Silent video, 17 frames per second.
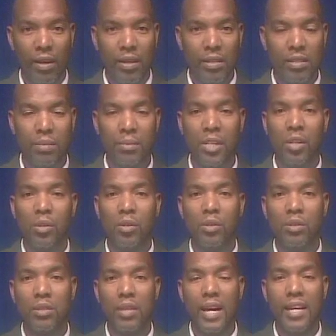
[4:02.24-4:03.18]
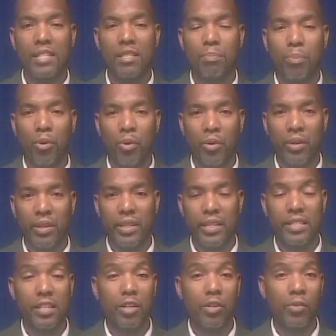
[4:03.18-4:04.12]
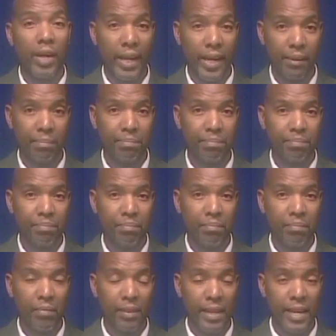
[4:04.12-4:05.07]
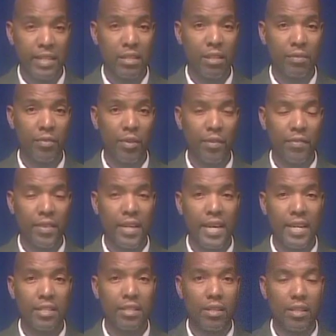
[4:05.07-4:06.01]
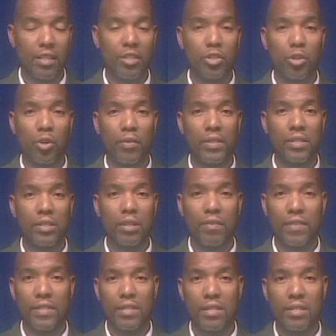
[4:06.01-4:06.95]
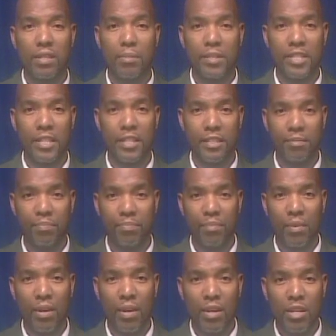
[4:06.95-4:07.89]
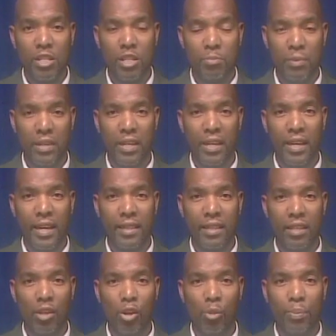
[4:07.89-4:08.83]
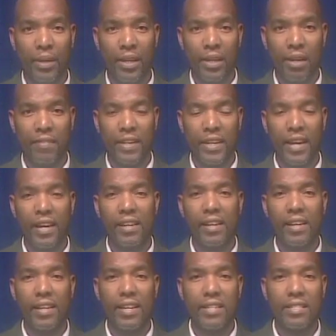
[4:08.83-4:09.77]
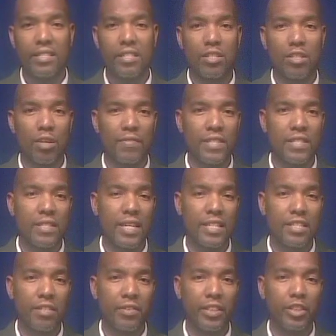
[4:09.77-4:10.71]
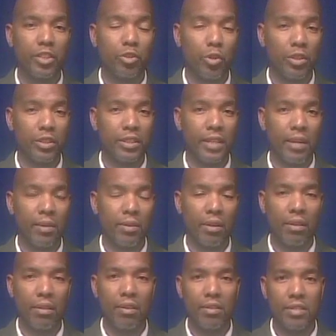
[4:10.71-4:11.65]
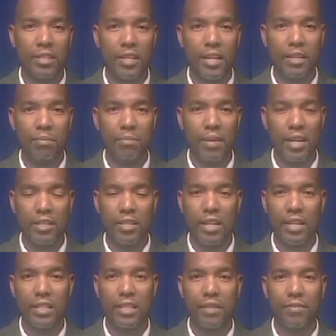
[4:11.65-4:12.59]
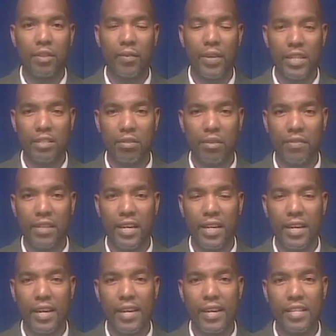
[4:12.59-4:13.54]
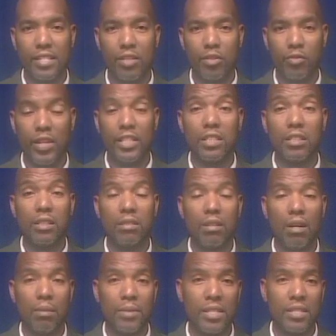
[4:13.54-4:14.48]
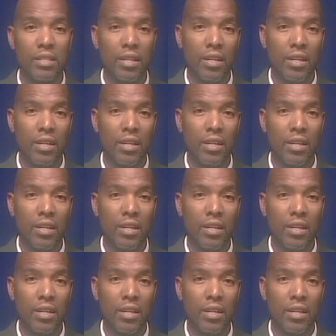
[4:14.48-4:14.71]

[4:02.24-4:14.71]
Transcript: To be old and poor is a crime. That's the view of the National Insurance Services Limited. Speaking at the opening of an NIS service center in Georgetown on Thursday, Executive Director of the NIS, Reginald Thomas,